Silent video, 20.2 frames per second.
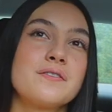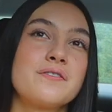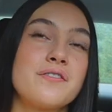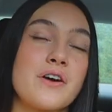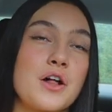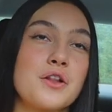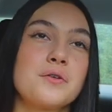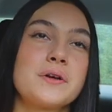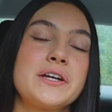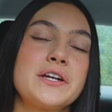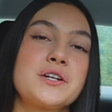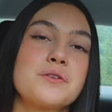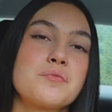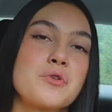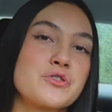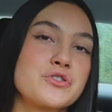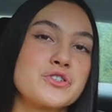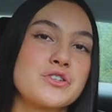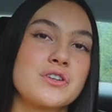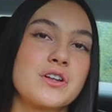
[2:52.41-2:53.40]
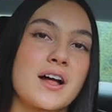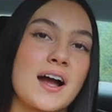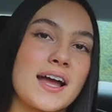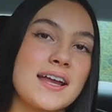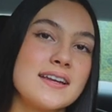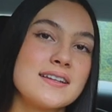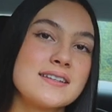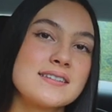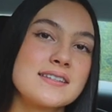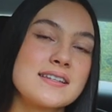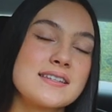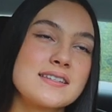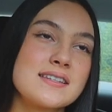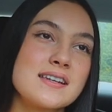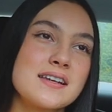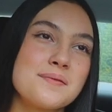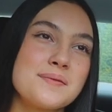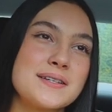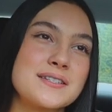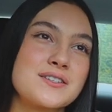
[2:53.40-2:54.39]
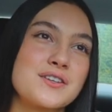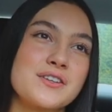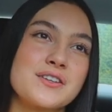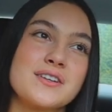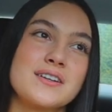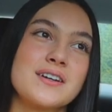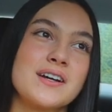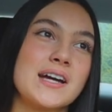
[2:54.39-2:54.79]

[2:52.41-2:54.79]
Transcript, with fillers: Follow following your emotional guidance system is going to